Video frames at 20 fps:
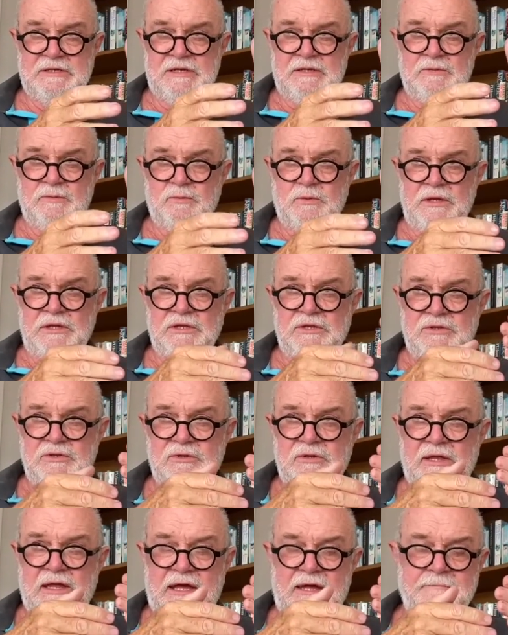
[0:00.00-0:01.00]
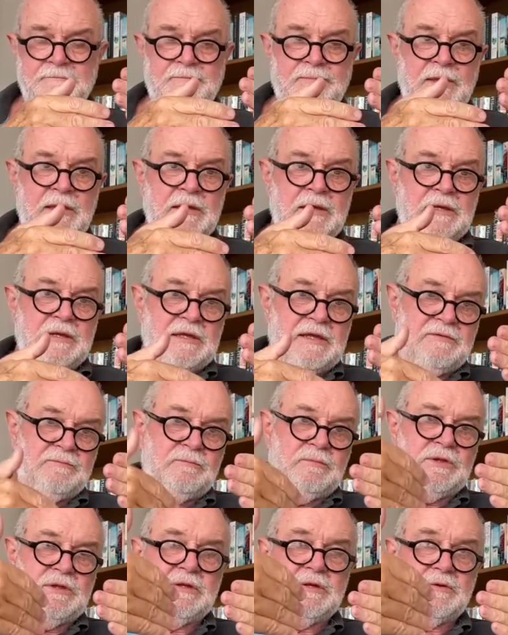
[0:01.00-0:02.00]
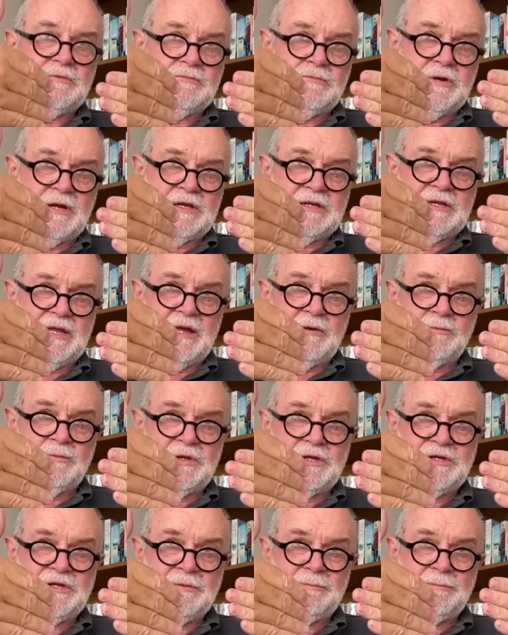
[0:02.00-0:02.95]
And when you do that, even with the running downwind,